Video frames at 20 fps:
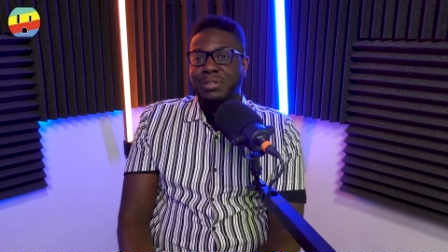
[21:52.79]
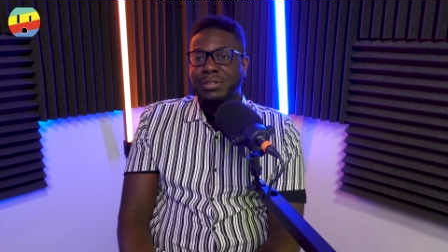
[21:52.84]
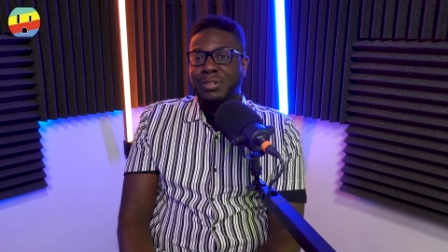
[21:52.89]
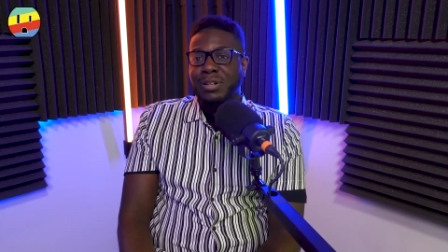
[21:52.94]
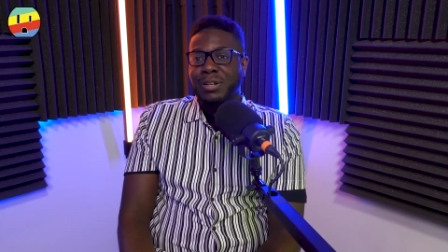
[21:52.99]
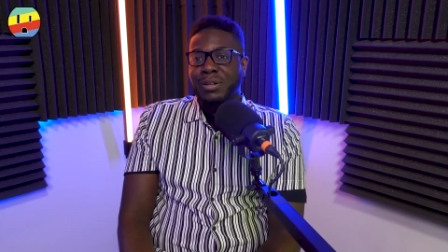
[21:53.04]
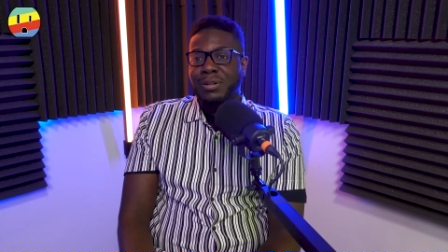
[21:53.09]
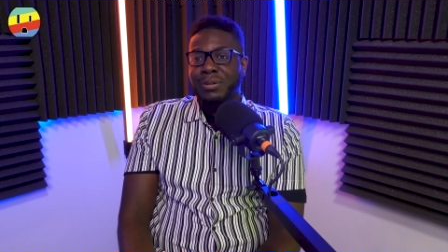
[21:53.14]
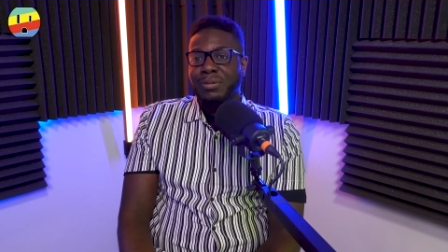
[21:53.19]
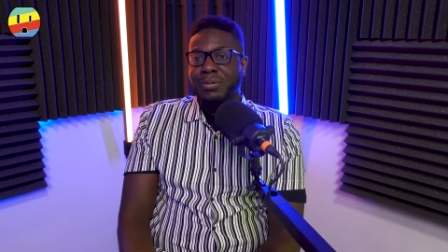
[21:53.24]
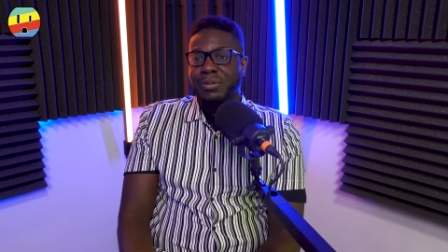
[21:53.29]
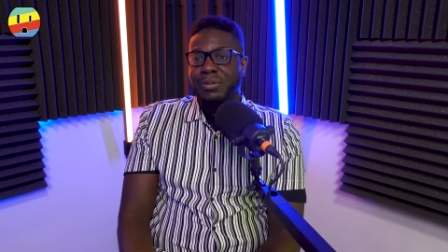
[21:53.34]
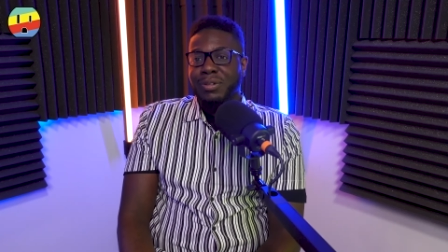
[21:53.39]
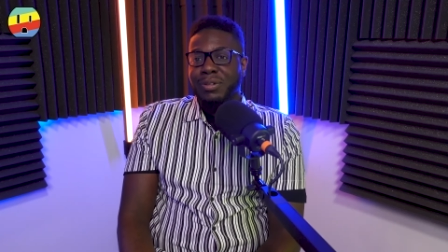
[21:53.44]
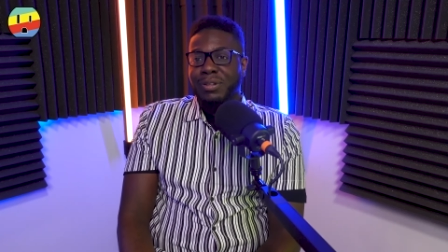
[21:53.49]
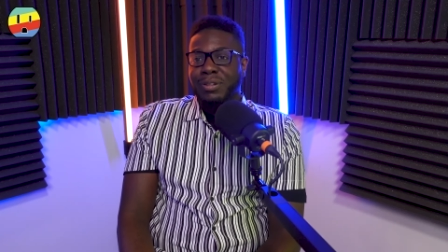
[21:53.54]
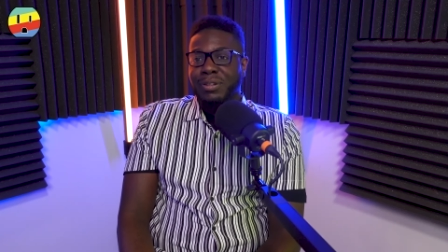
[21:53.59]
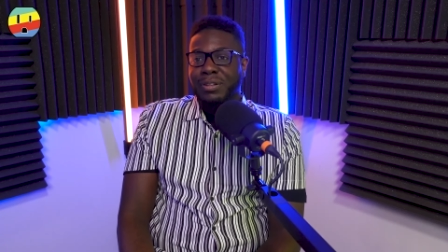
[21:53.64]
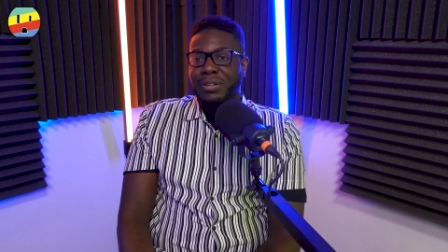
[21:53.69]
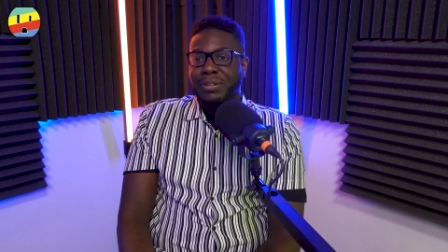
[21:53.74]
you know,
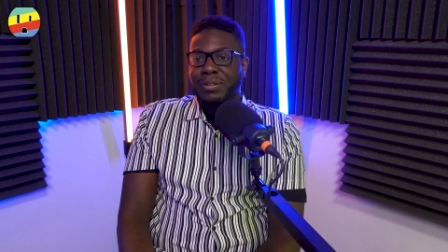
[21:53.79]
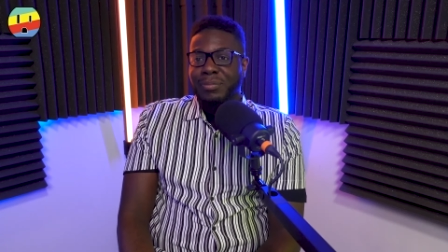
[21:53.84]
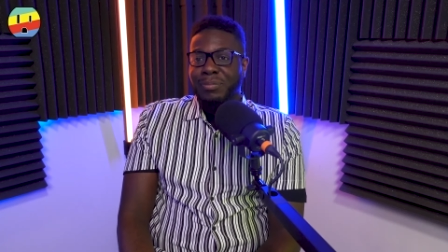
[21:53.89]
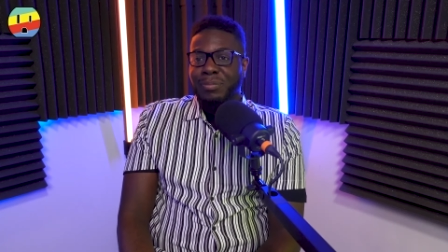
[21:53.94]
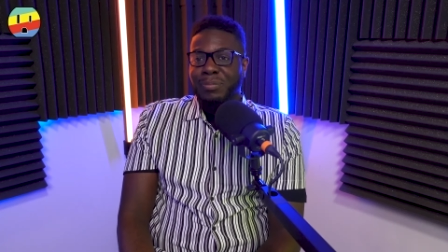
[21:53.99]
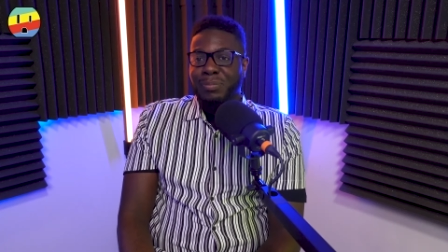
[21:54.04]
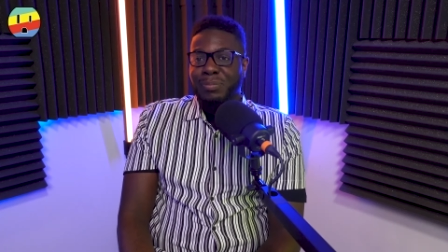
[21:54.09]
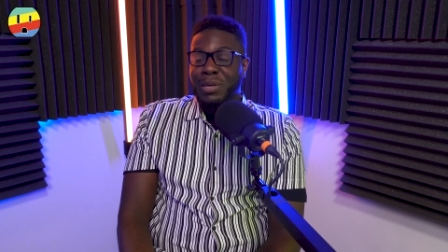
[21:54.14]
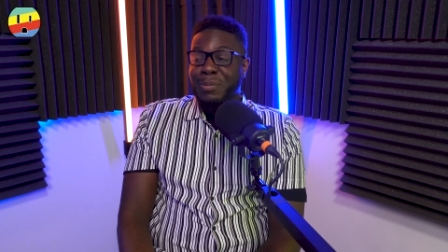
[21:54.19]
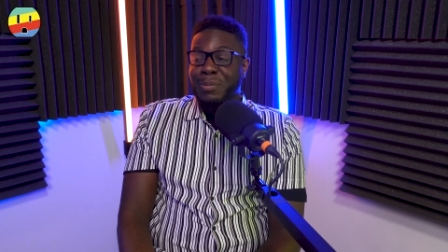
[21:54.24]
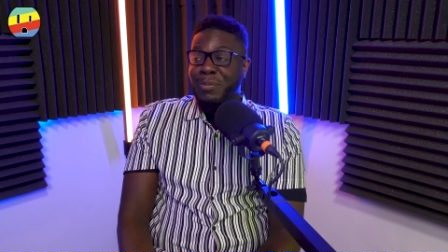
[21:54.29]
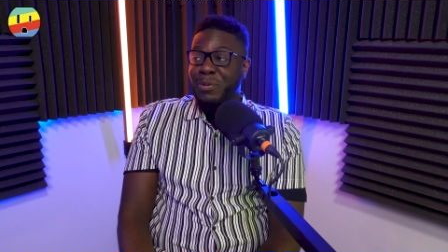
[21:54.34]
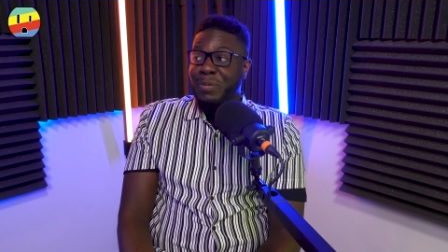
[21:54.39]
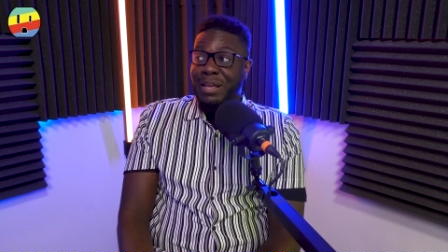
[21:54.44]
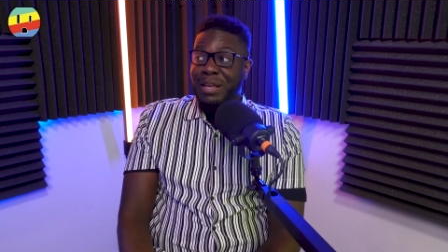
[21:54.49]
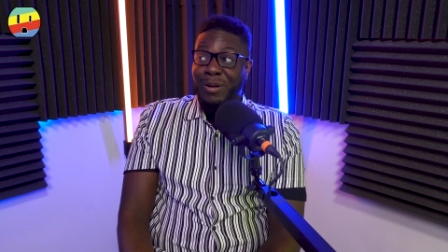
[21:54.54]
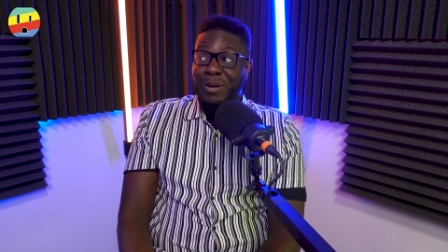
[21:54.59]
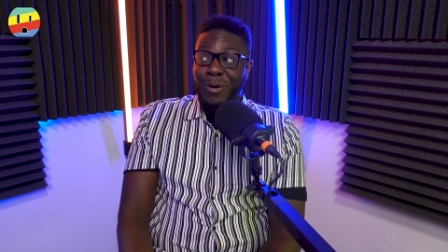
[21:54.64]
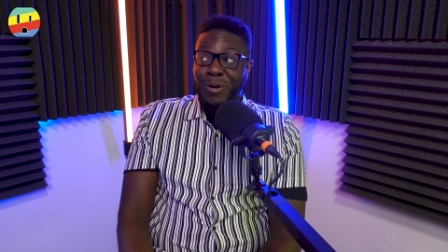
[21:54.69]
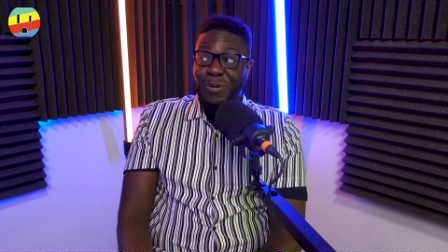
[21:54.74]
people
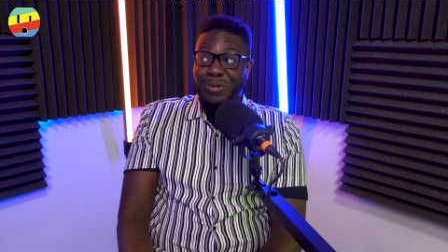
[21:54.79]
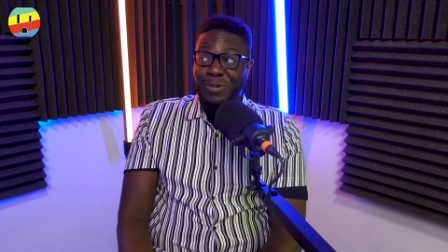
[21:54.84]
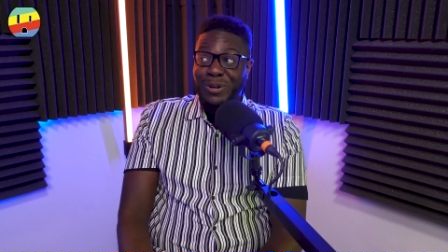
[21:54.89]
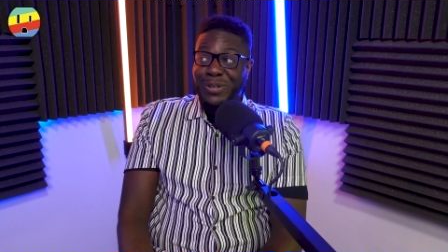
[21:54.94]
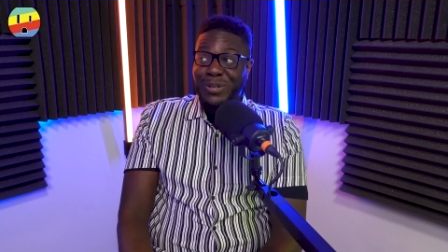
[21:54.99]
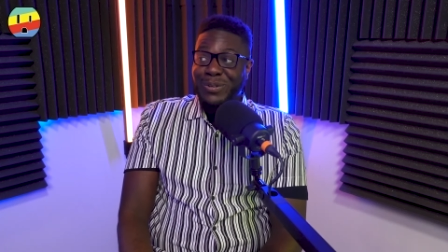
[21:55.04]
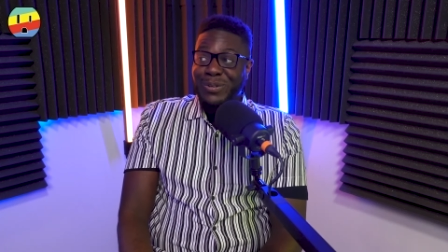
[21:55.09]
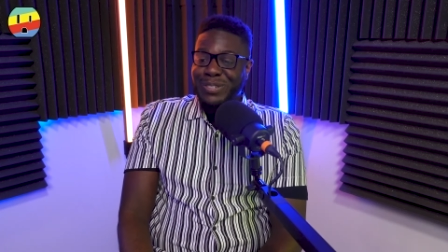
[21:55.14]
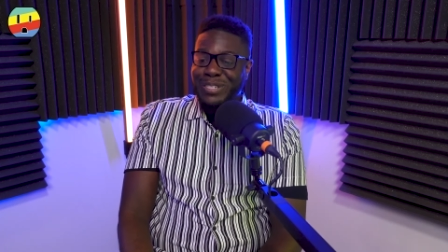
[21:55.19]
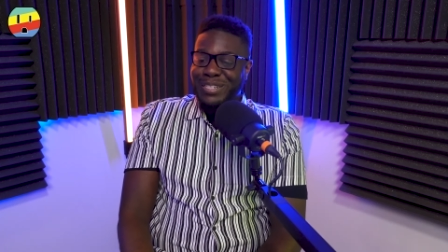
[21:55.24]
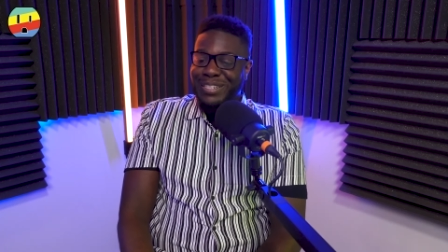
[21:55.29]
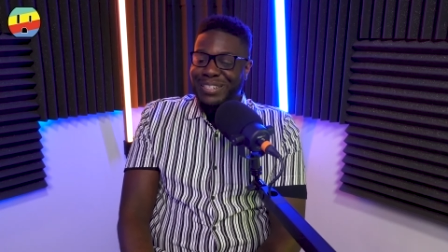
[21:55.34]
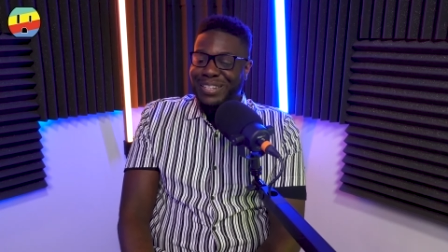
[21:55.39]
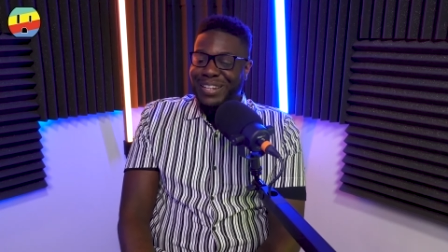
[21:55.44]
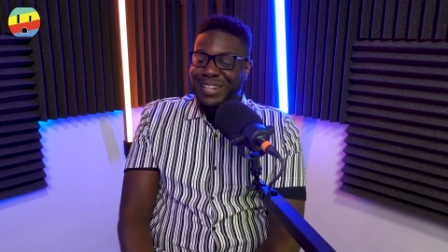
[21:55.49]
may overuse it uh,